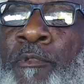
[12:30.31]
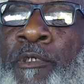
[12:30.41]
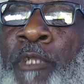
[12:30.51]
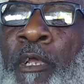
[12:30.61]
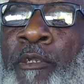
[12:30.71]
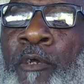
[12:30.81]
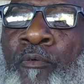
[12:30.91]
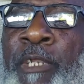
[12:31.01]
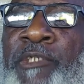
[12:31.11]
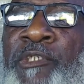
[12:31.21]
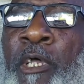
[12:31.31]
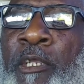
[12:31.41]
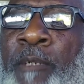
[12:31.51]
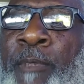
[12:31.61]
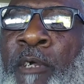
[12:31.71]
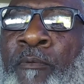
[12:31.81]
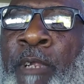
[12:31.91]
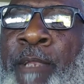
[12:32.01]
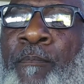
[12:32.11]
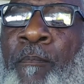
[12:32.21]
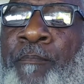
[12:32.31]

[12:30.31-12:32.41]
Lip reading: y'all know who that's talking about, right?